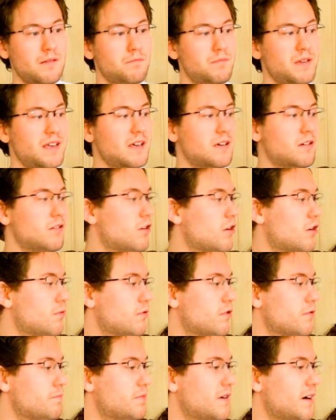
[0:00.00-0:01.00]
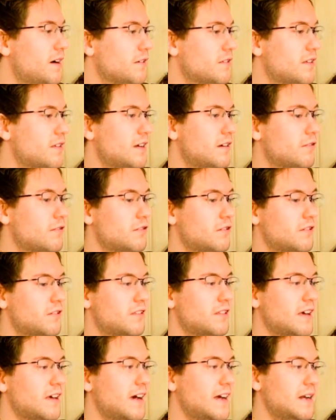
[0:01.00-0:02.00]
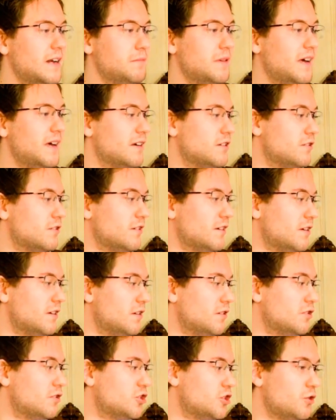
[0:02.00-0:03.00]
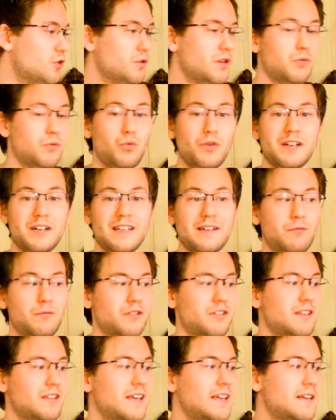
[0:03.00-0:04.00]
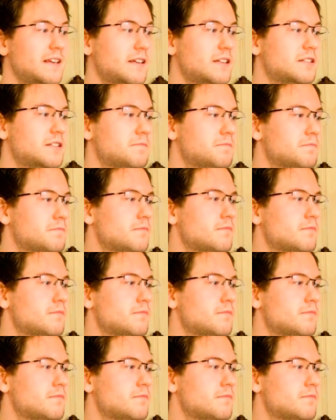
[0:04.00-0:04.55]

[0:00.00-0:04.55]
big cardboard box here to the side, and I'm actually going to show you what was in it.